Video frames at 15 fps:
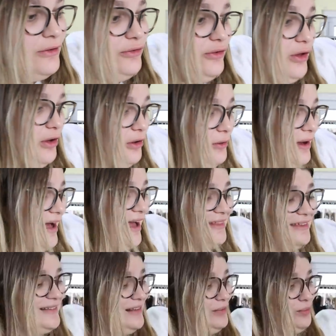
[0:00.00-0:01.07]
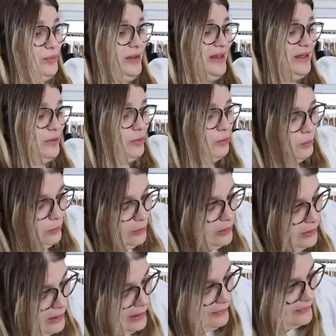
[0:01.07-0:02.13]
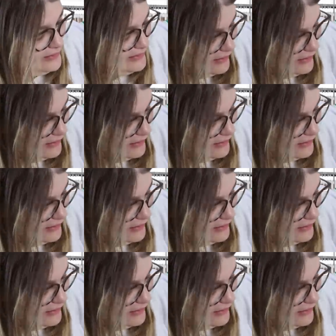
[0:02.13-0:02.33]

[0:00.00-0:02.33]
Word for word: So I think that's really cool. This